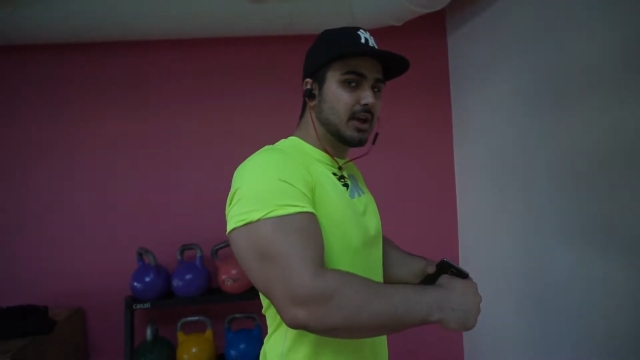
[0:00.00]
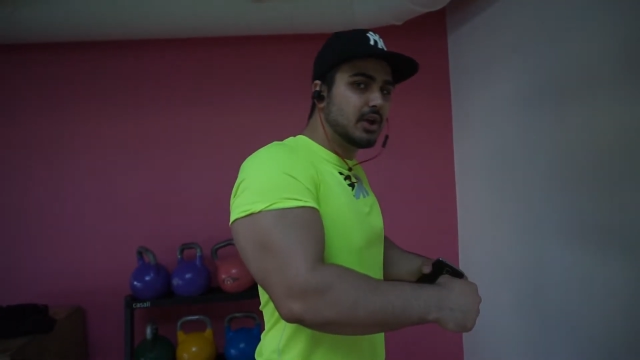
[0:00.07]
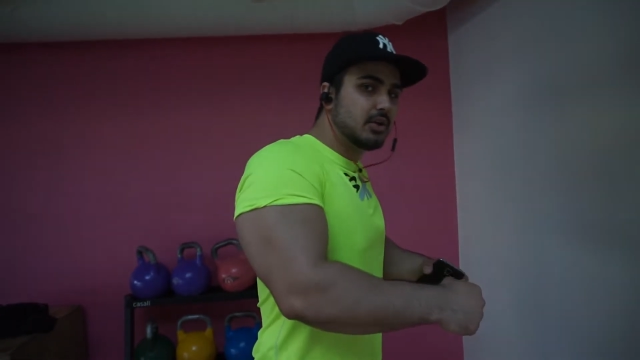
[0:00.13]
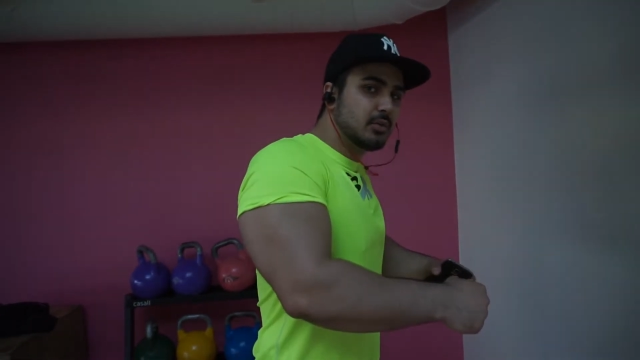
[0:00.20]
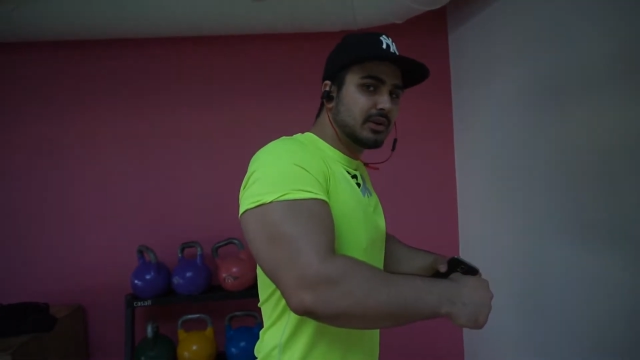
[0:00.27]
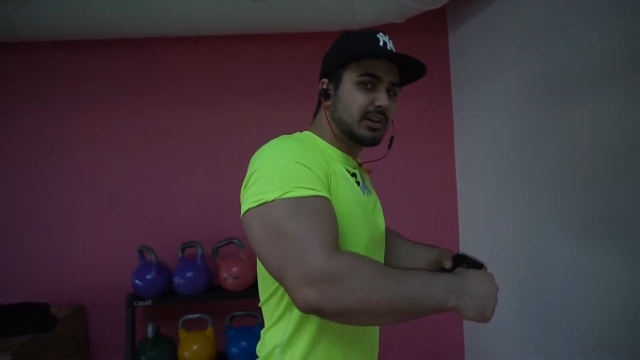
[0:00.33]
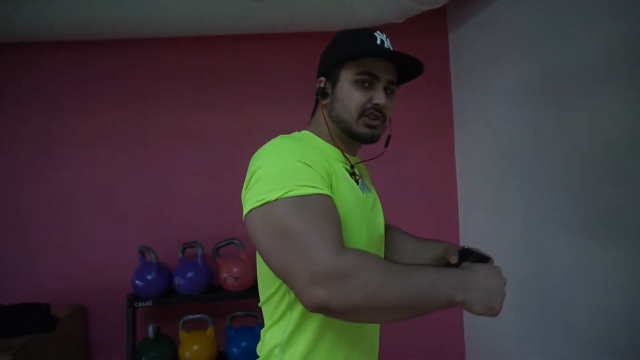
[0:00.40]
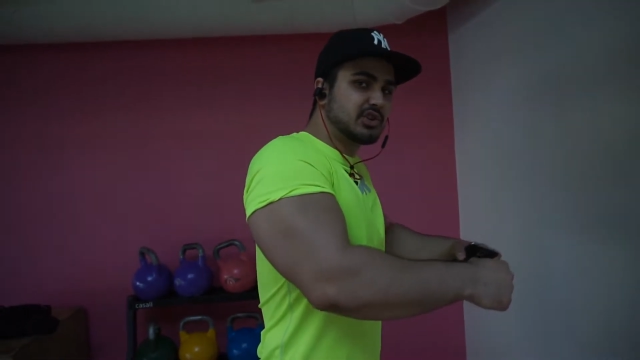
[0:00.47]
you
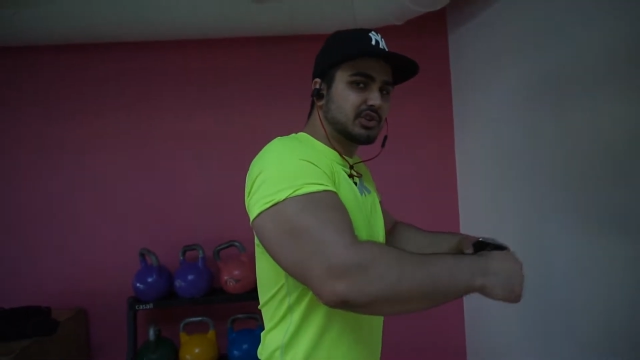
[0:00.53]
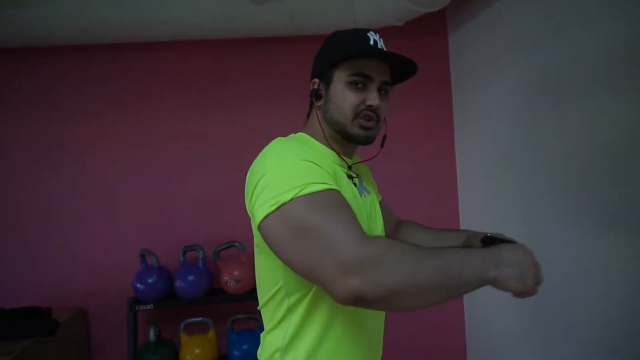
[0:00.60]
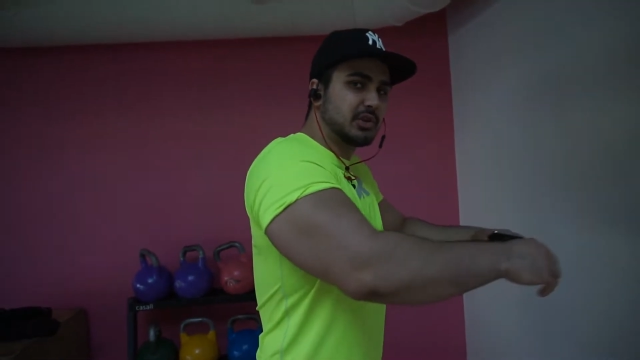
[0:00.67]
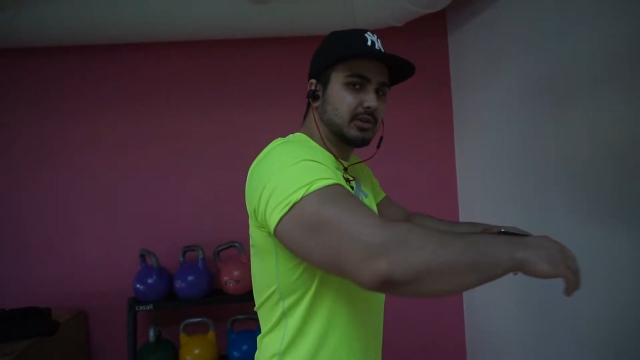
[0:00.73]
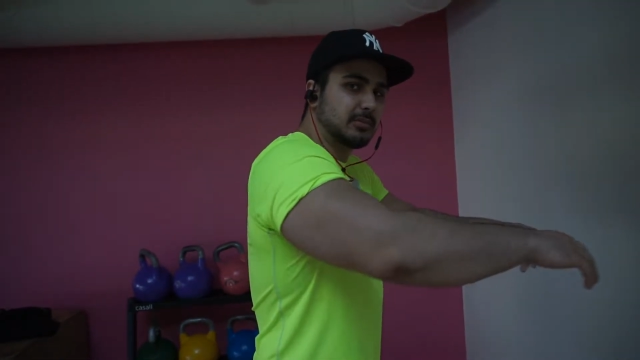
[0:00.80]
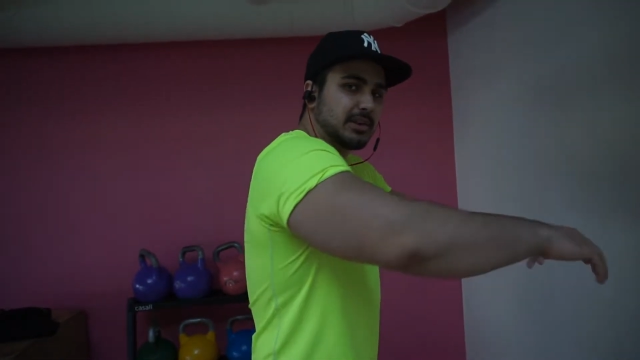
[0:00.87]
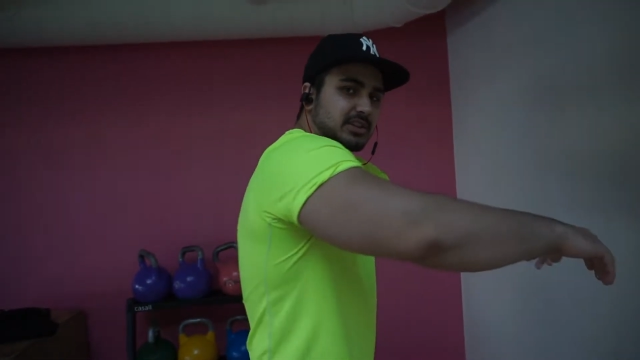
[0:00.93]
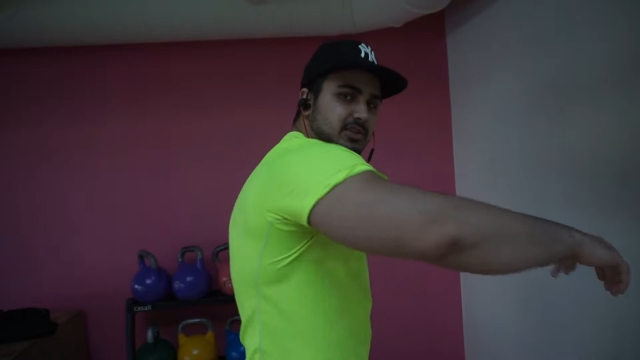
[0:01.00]
want to let your
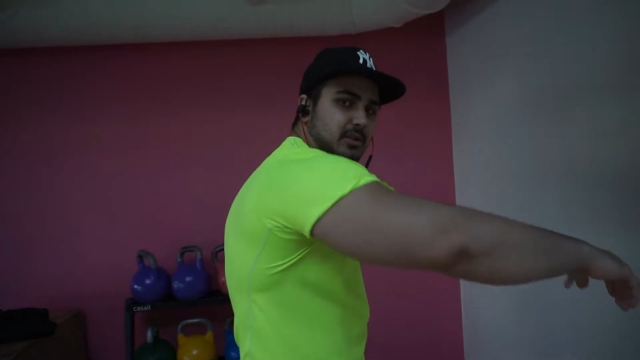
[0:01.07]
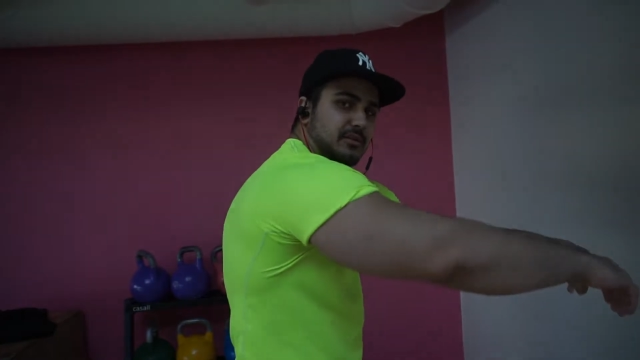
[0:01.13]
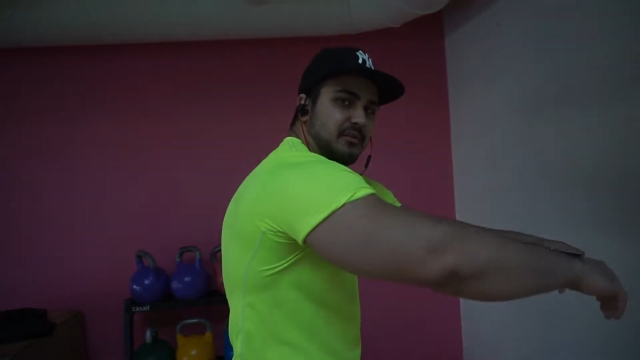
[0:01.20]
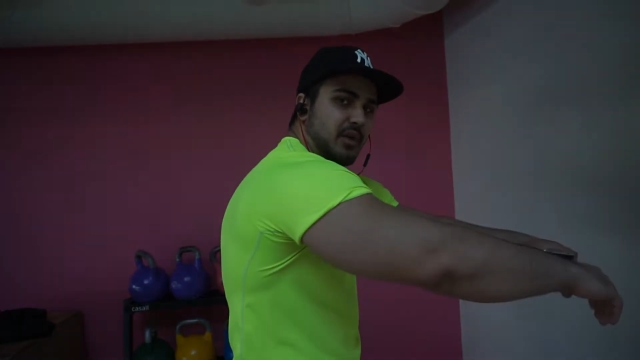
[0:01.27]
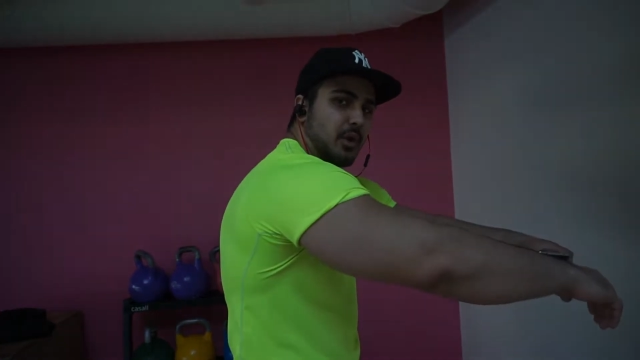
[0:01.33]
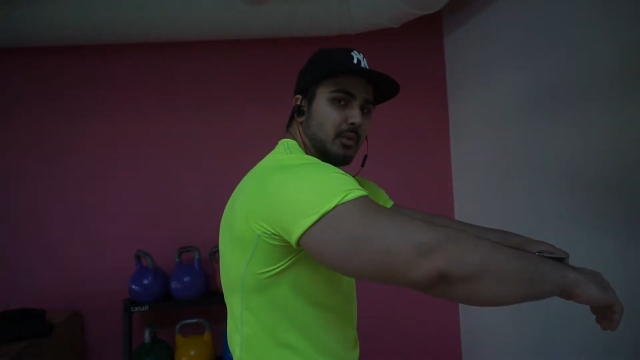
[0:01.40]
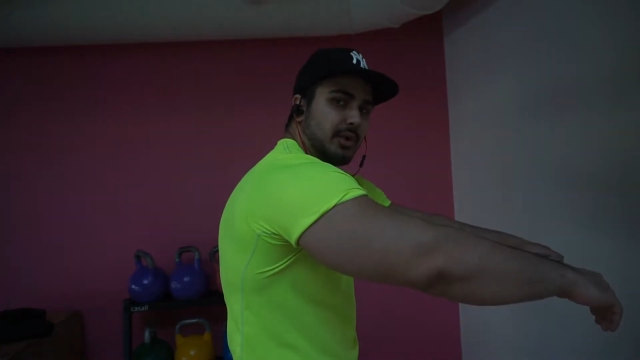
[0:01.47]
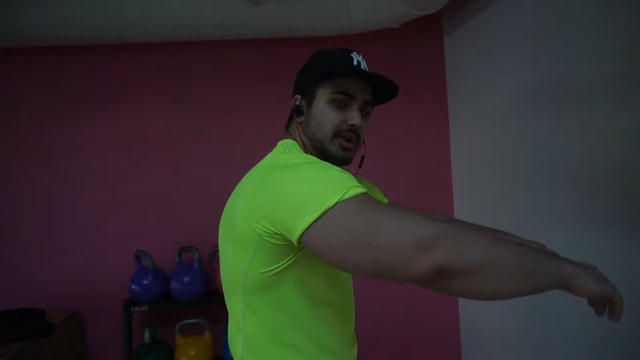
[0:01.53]
shoulder blades come
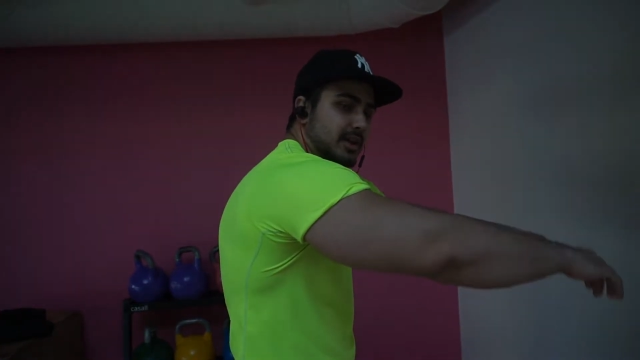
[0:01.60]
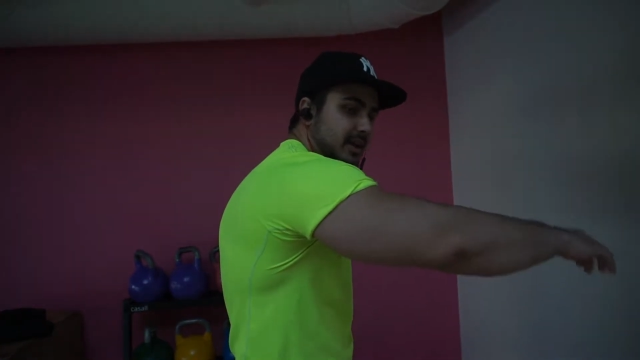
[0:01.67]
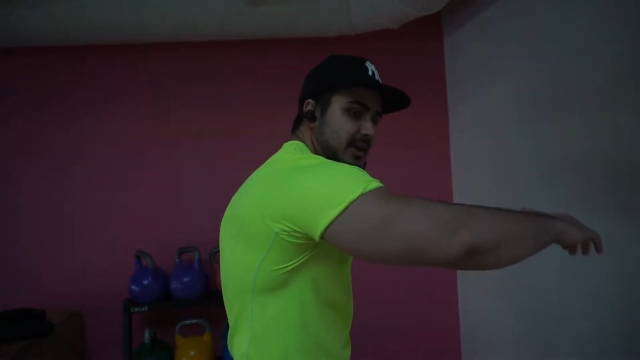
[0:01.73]
forward